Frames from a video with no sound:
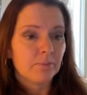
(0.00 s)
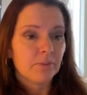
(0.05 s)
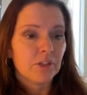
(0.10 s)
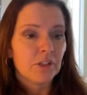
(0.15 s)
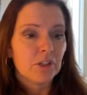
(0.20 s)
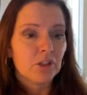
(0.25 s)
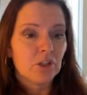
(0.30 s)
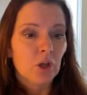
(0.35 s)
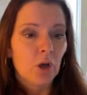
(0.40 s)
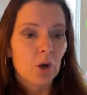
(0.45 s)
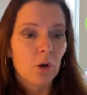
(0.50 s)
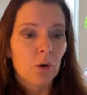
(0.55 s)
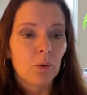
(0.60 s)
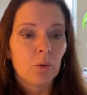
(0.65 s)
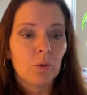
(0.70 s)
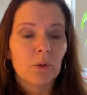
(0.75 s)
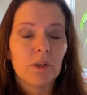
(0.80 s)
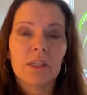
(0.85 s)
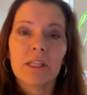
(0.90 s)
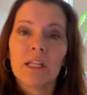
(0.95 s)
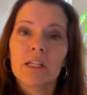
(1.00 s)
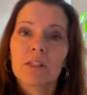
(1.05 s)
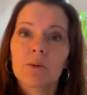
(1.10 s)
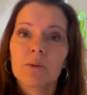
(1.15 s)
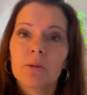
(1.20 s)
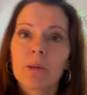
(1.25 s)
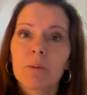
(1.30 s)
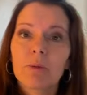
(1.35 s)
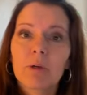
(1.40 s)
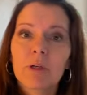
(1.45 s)
So that's
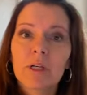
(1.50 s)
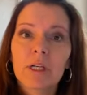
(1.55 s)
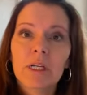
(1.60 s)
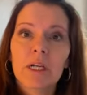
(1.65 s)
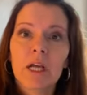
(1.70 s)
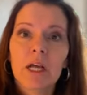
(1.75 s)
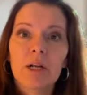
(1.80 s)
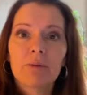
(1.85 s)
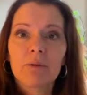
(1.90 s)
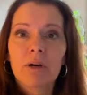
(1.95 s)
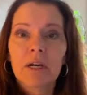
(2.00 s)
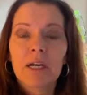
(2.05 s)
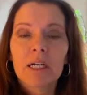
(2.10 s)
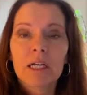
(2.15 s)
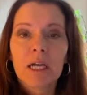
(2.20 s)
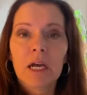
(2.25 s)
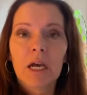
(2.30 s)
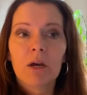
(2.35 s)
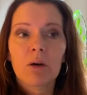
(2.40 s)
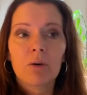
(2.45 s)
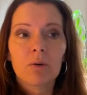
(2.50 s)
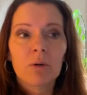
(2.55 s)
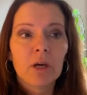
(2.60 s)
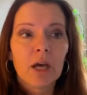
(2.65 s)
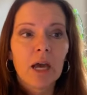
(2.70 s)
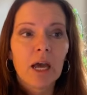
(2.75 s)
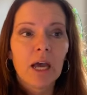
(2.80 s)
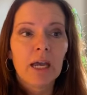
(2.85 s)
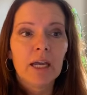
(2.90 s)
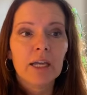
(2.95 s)
what I'm working on right now.
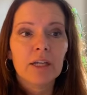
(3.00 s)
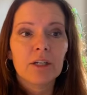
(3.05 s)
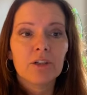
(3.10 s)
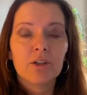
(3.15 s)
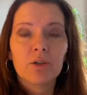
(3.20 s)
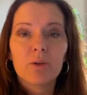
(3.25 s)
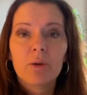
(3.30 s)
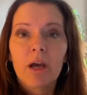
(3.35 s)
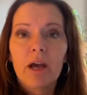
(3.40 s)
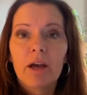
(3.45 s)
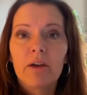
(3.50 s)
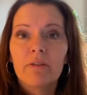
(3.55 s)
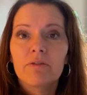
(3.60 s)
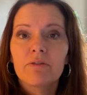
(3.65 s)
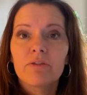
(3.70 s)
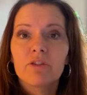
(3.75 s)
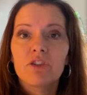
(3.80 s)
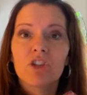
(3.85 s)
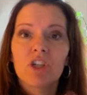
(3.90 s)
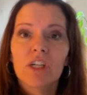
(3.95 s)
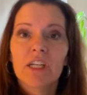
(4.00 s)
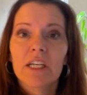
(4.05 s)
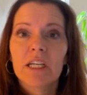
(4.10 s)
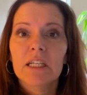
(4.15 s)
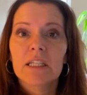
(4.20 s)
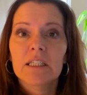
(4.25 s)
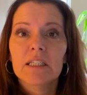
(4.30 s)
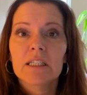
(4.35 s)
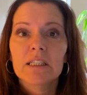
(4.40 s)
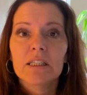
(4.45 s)
I do have
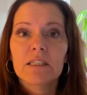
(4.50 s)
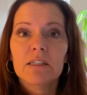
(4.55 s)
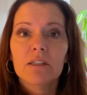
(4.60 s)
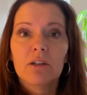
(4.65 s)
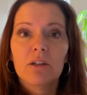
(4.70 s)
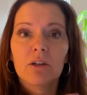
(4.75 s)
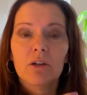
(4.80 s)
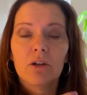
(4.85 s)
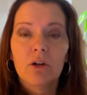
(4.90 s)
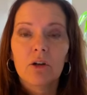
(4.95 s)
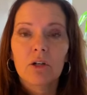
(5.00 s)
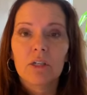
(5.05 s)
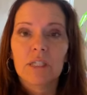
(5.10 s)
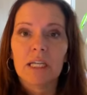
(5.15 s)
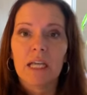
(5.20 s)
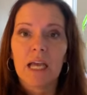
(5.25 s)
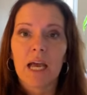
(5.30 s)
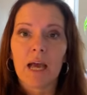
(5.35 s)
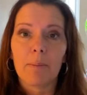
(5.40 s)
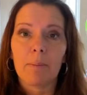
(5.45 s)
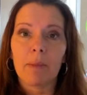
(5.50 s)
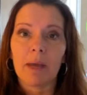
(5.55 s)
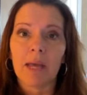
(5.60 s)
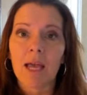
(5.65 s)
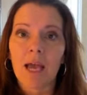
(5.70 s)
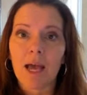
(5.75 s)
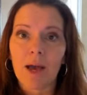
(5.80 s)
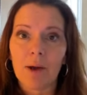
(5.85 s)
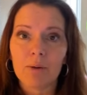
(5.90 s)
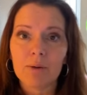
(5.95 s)
chickens currently at my
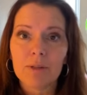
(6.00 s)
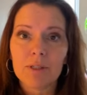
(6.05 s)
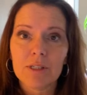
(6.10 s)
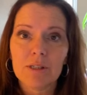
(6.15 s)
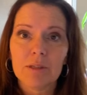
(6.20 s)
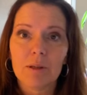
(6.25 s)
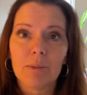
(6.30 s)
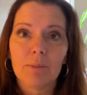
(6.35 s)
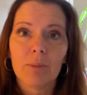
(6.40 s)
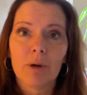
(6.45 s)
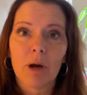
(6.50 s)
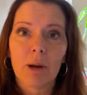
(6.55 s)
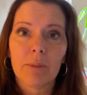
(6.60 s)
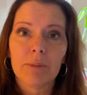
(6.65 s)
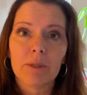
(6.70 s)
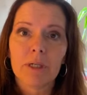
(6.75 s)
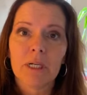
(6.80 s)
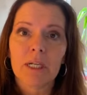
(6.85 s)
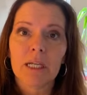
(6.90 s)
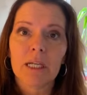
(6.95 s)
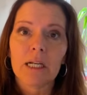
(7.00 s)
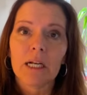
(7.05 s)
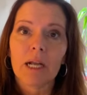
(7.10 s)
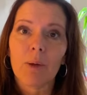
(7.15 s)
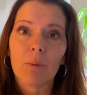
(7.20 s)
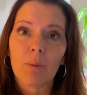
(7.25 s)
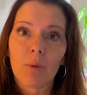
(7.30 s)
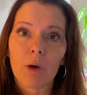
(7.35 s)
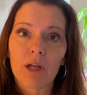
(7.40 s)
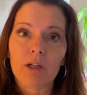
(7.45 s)
house property, and I
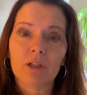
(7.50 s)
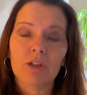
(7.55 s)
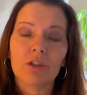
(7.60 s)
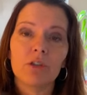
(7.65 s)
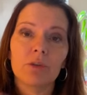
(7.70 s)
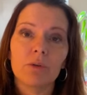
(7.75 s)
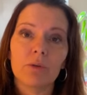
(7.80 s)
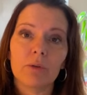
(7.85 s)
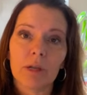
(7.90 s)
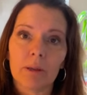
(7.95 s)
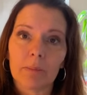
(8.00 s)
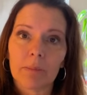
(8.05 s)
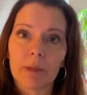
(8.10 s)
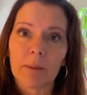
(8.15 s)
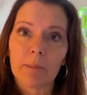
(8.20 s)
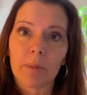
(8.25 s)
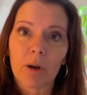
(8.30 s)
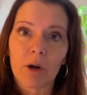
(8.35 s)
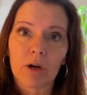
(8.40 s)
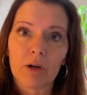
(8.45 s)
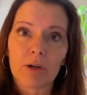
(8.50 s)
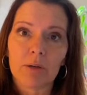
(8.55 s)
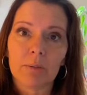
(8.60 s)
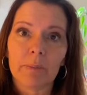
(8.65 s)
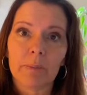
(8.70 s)
want to get my barn